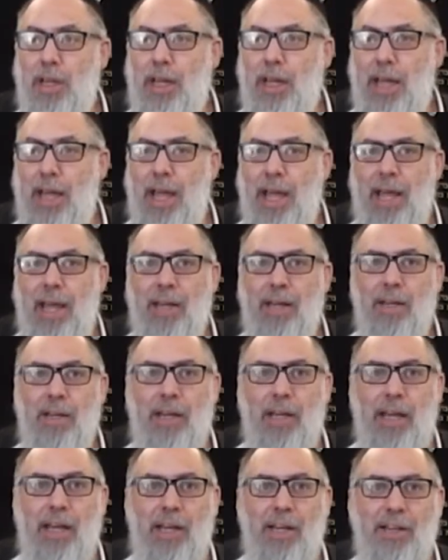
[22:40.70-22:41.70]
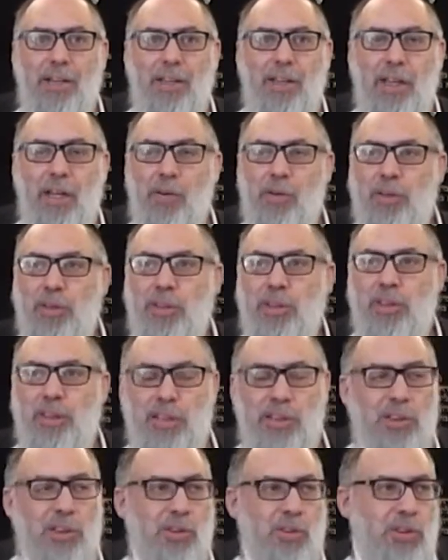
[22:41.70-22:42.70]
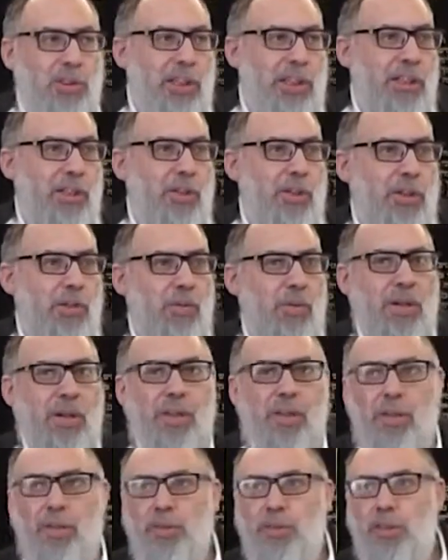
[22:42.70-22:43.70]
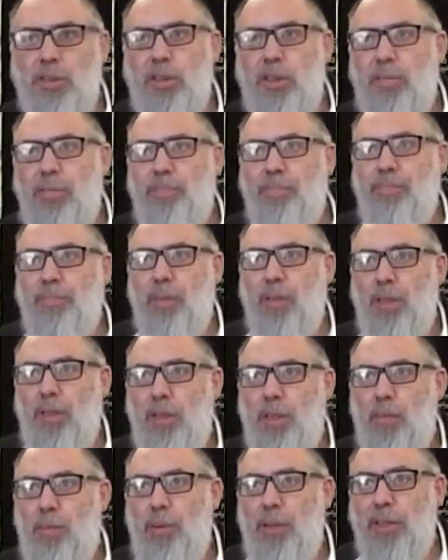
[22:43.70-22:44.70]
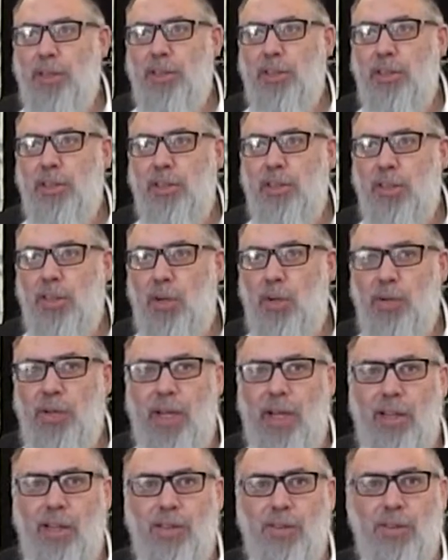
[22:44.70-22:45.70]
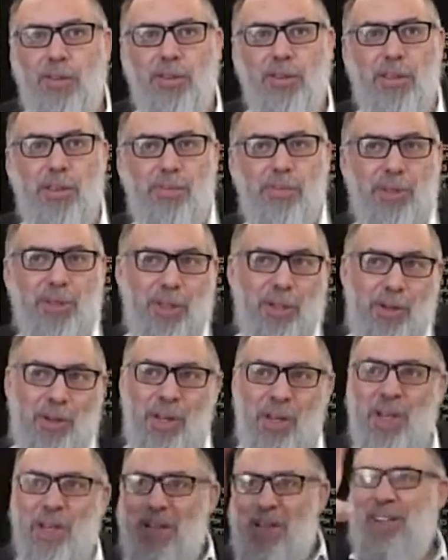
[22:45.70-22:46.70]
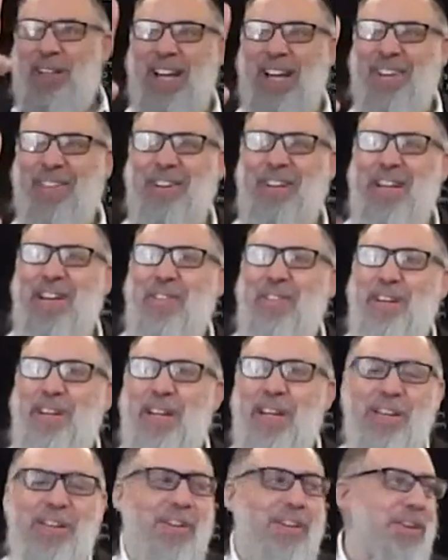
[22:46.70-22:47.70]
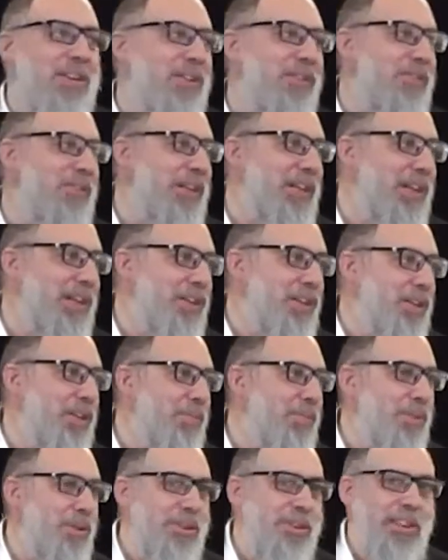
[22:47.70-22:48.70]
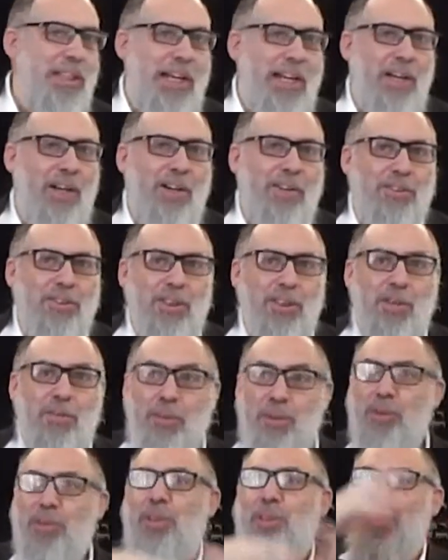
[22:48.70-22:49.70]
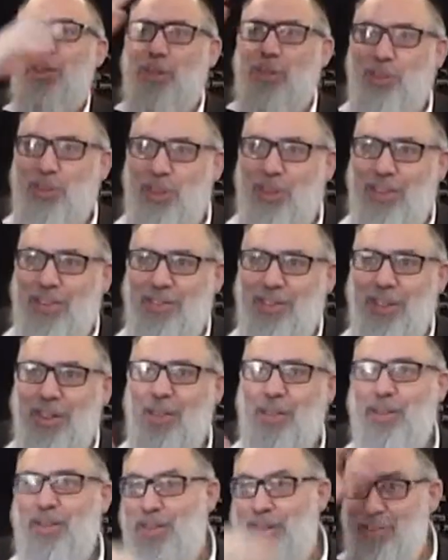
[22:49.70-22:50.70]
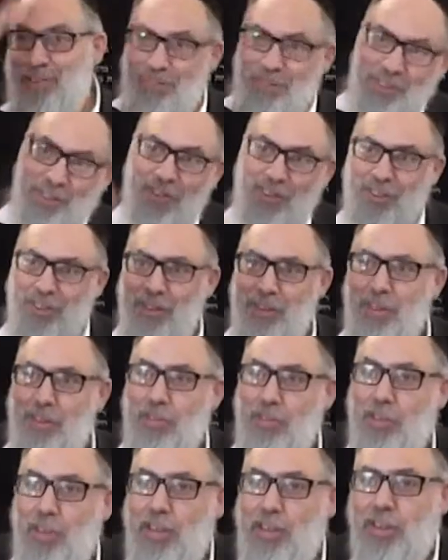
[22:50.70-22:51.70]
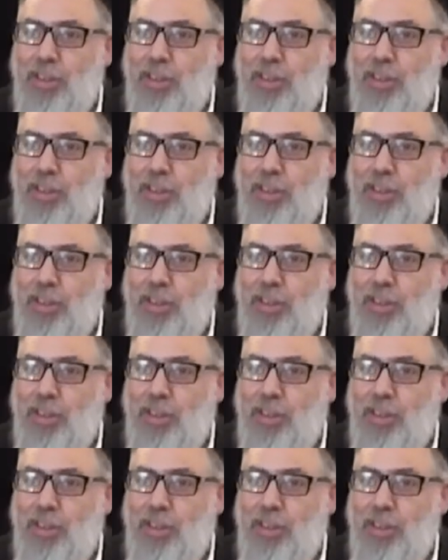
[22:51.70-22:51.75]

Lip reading: And it's like you're at one of those places in Coney Island or something. When you hit the bullseye, all of a sudden the music goes off. Right?